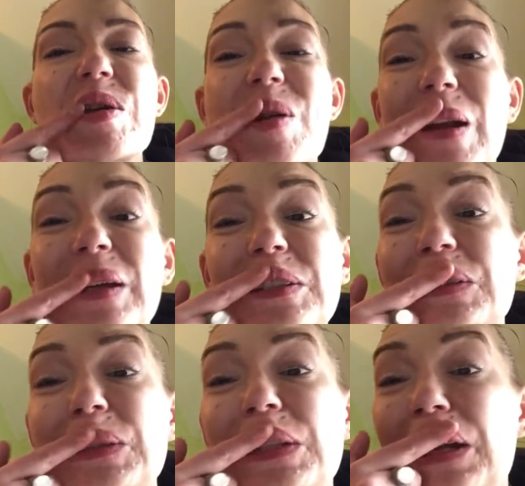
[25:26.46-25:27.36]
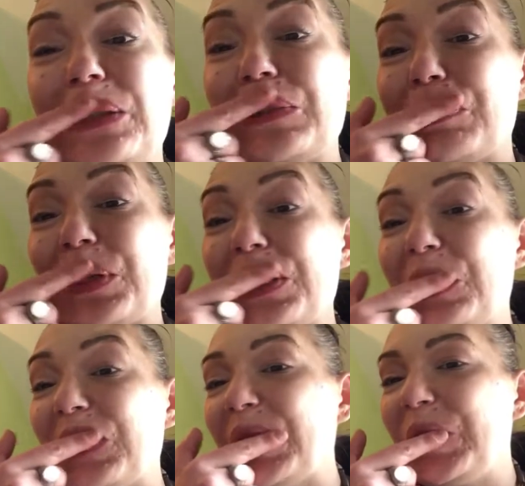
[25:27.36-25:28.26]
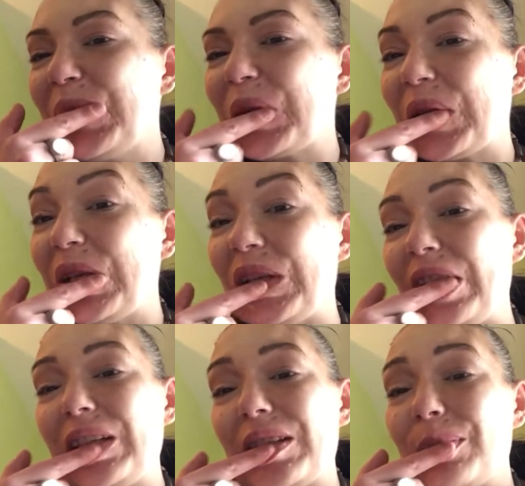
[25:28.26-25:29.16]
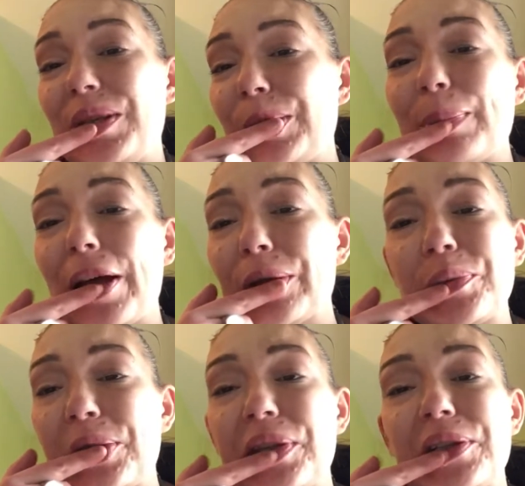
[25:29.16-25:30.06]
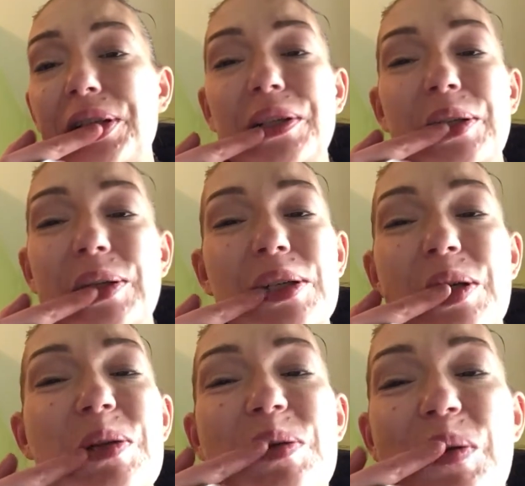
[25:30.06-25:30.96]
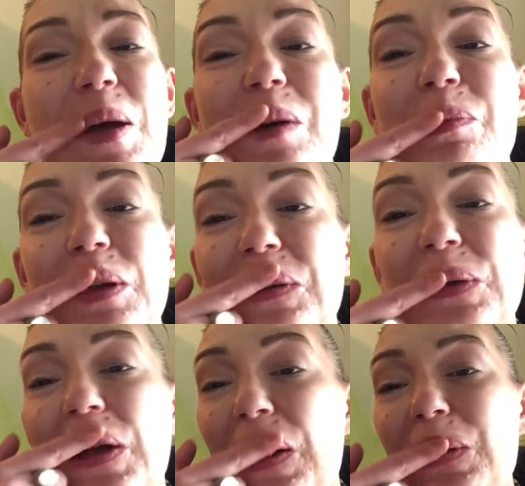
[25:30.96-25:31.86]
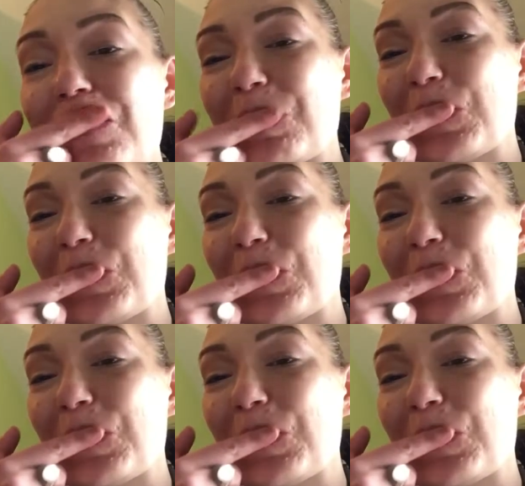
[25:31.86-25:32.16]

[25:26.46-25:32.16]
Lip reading: It actually tastes pretty good because you get some in your mouth whether you help it or not.